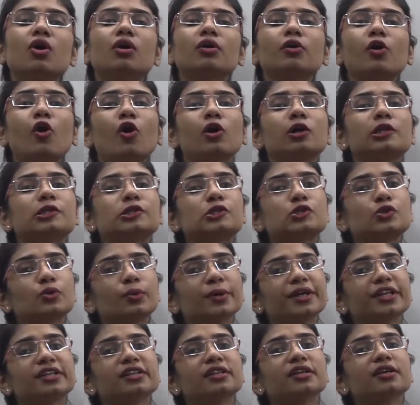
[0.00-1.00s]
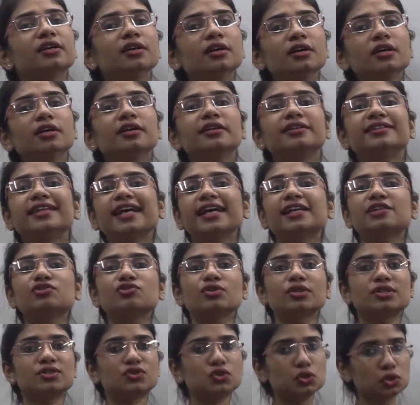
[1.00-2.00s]
or also in the
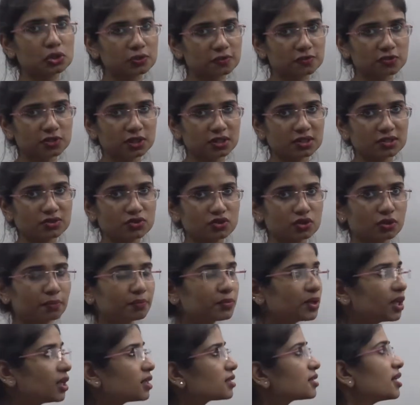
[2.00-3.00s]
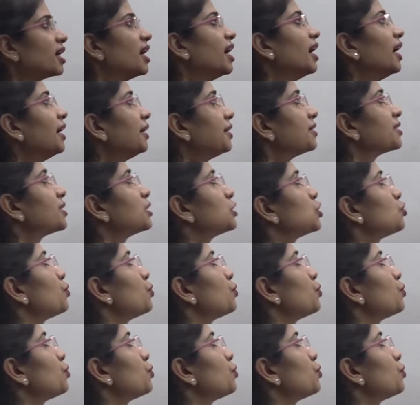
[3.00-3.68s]
digestive system. Yes, it is a